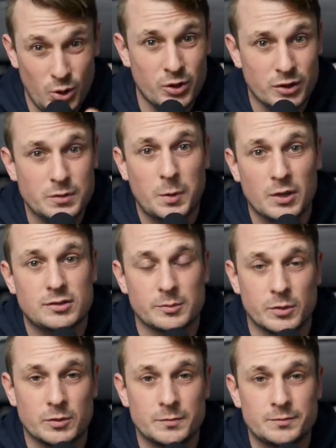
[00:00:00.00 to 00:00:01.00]
good as
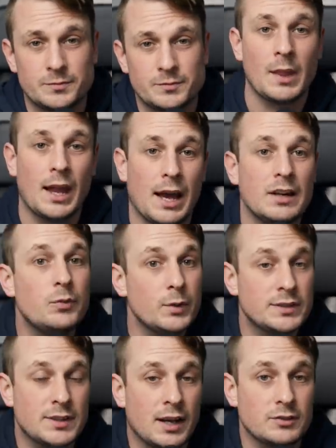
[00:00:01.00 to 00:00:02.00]
possible. And if
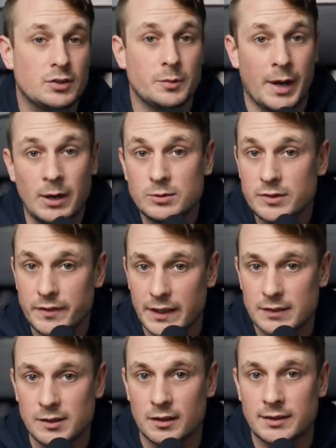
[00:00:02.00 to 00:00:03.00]
we start to come out of
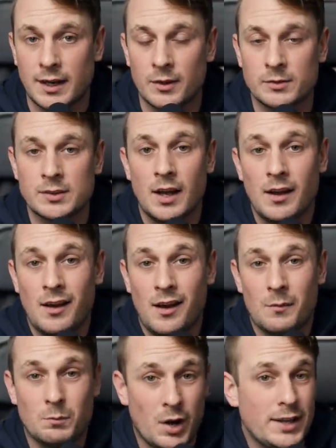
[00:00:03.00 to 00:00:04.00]
these lockdowns,
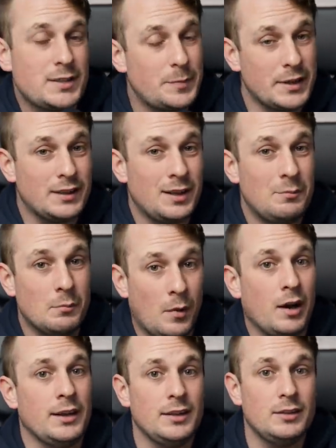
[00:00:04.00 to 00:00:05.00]
my spending
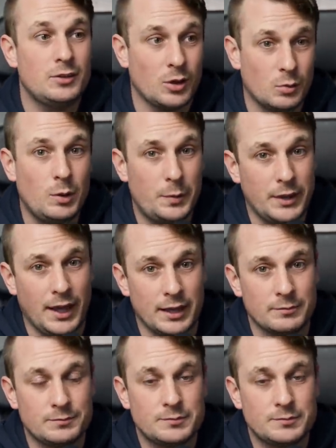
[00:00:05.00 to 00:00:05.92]
might go up again.